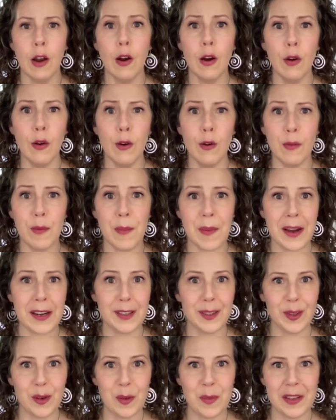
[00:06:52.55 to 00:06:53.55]
oh, Rebecca
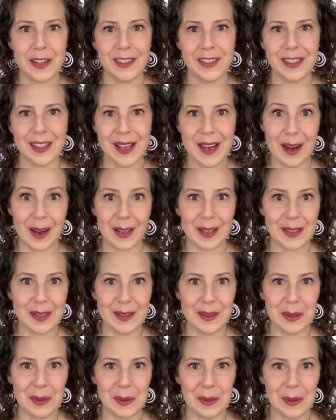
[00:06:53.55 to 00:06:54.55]
told me this thing I can
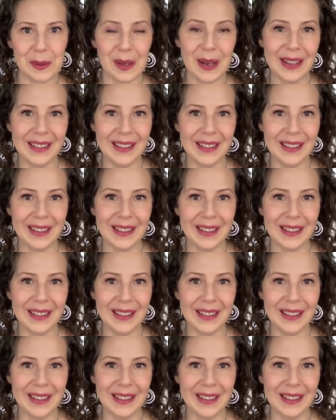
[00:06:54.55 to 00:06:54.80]
do,